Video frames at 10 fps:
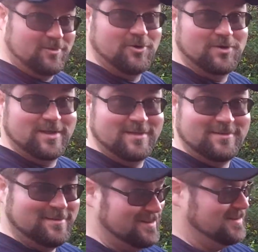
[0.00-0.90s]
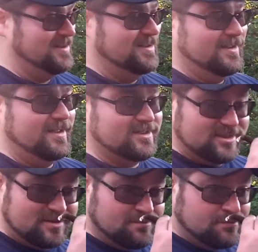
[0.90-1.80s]
to the root again. It
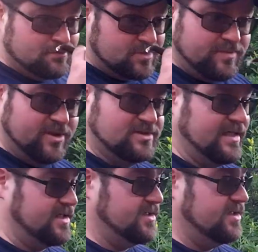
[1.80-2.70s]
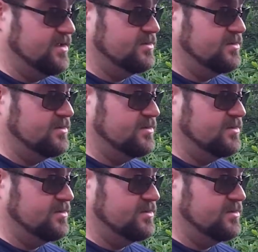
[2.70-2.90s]
just smells like